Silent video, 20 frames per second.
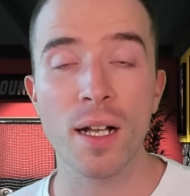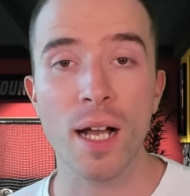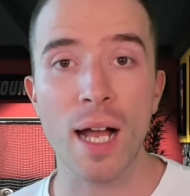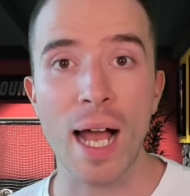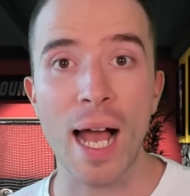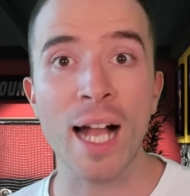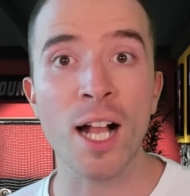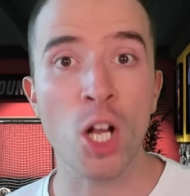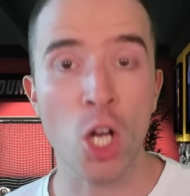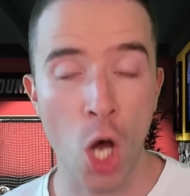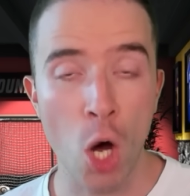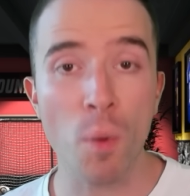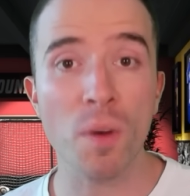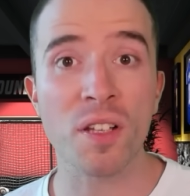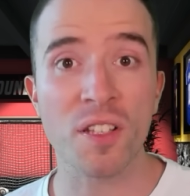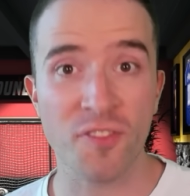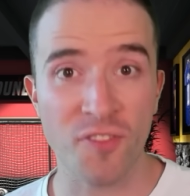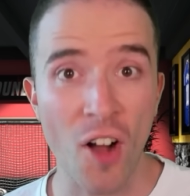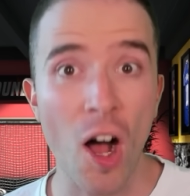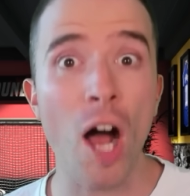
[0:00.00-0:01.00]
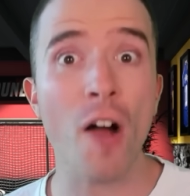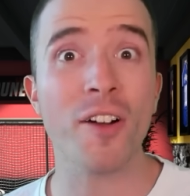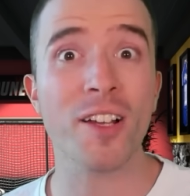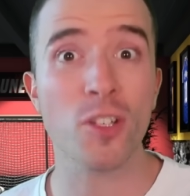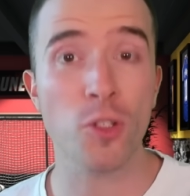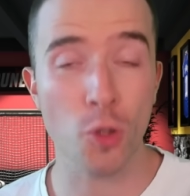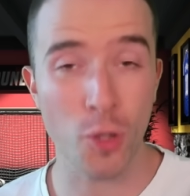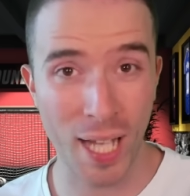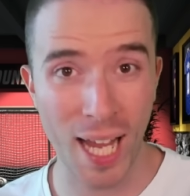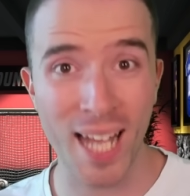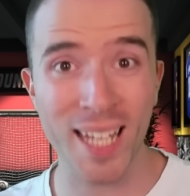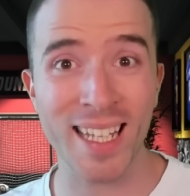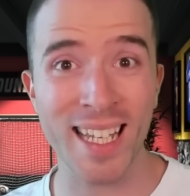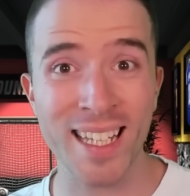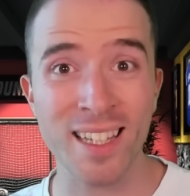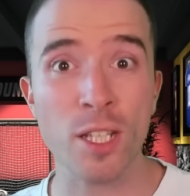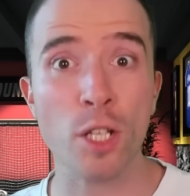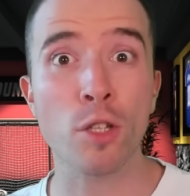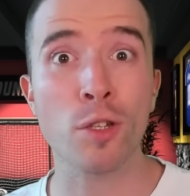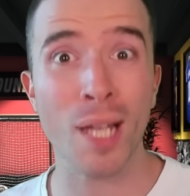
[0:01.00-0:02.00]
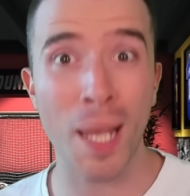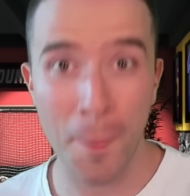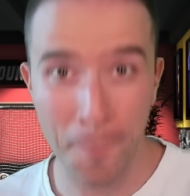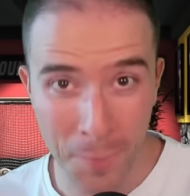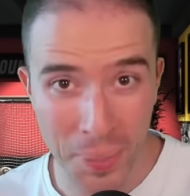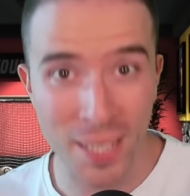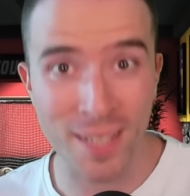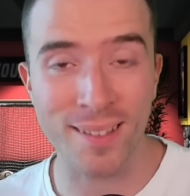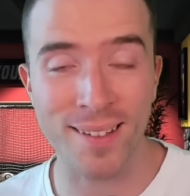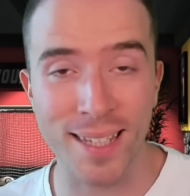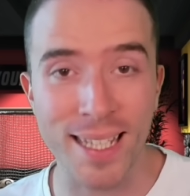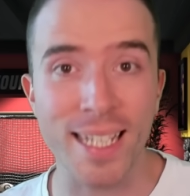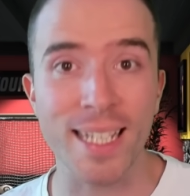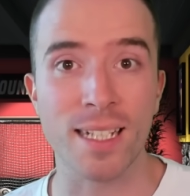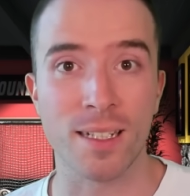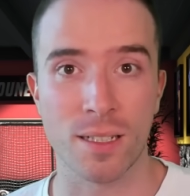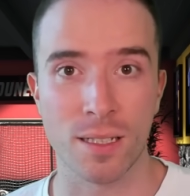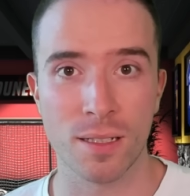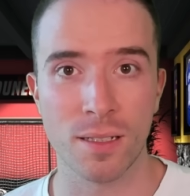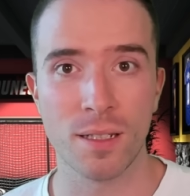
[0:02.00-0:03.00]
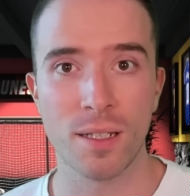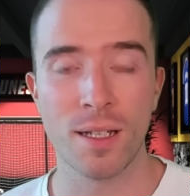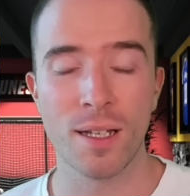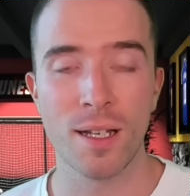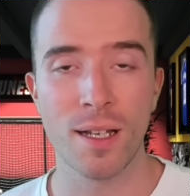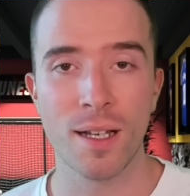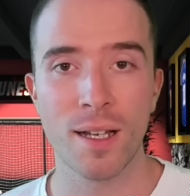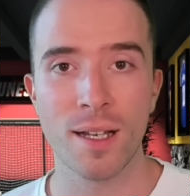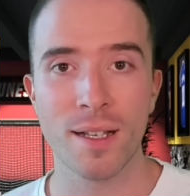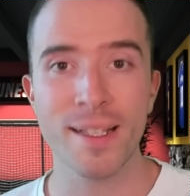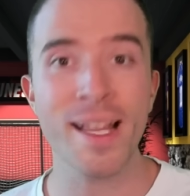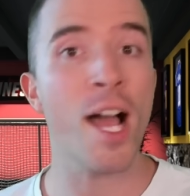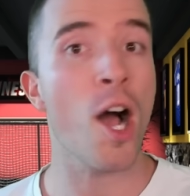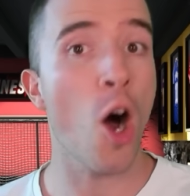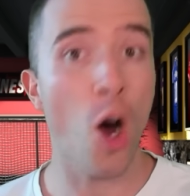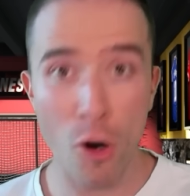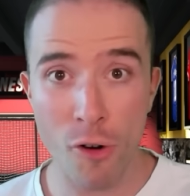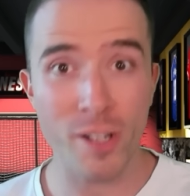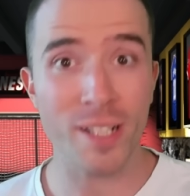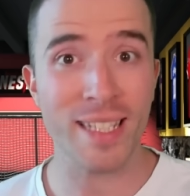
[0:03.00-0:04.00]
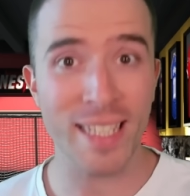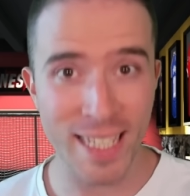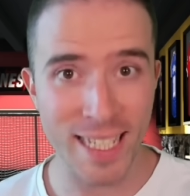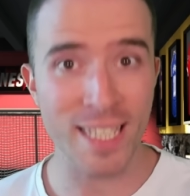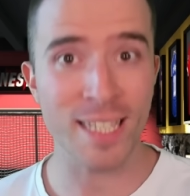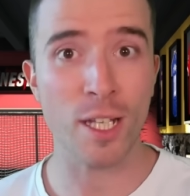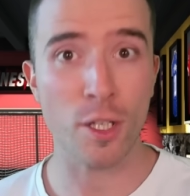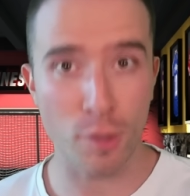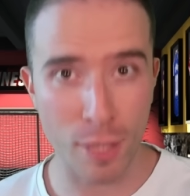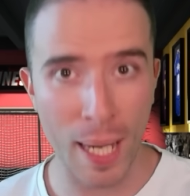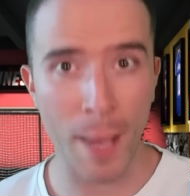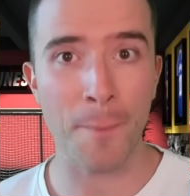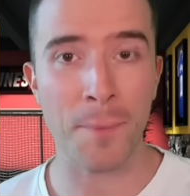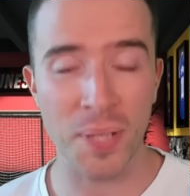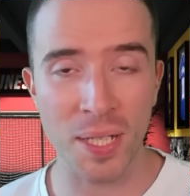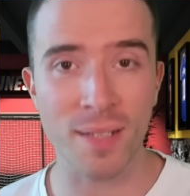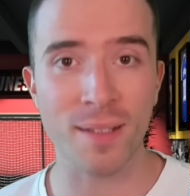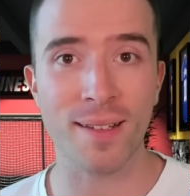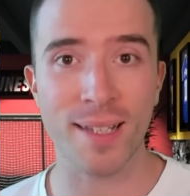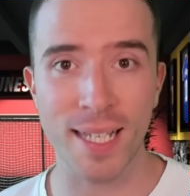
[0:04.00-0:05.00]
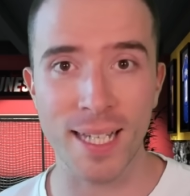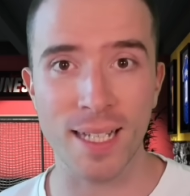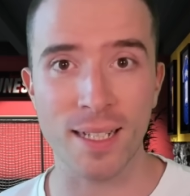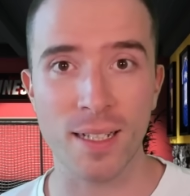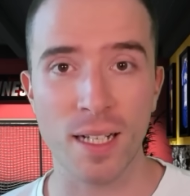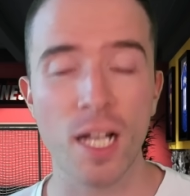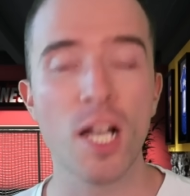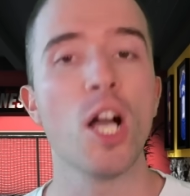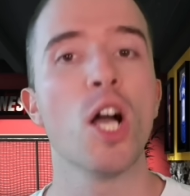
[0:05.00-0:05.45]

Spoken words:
and go as far as you can in the Champions League. They're already in the Champions League.